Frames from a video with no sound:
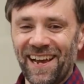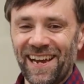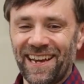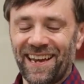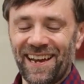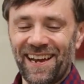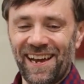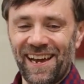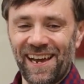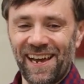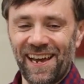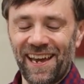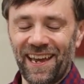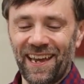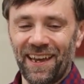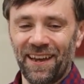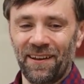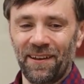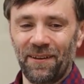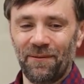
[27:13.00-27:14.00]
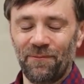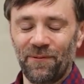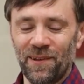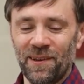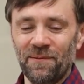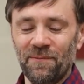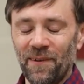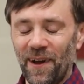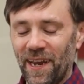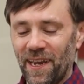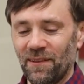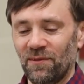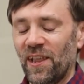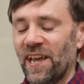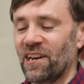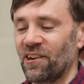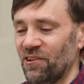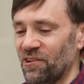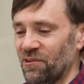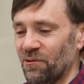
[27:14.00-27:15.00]
like in my
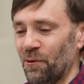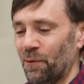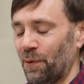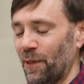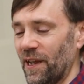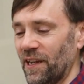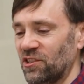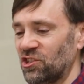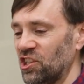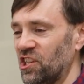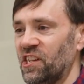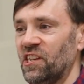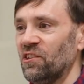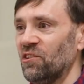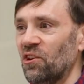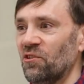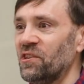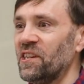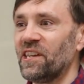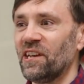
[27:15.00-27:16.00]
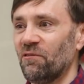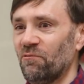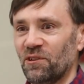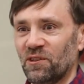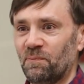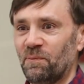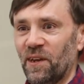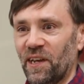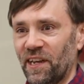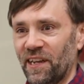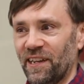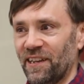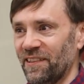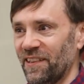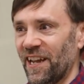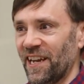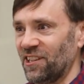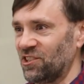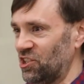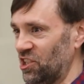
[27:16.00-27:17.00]
later youth, like Shaquille O'Neal was big,
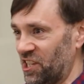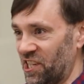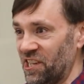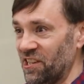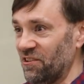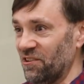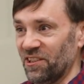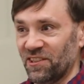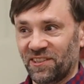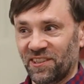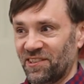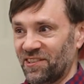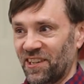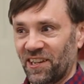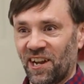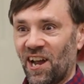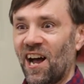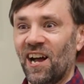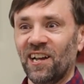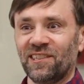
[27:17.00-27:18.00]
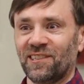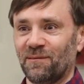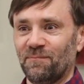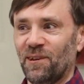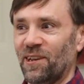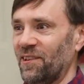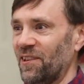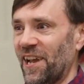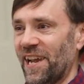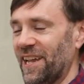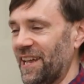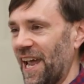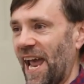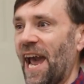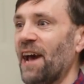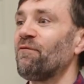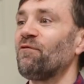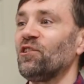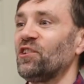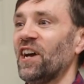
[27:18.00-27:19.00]
and like Shaquille is just a consummate like
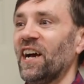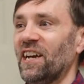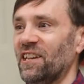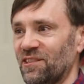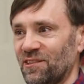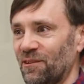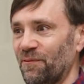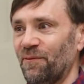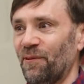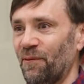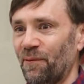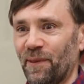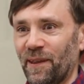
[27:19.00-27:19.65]
advertiser for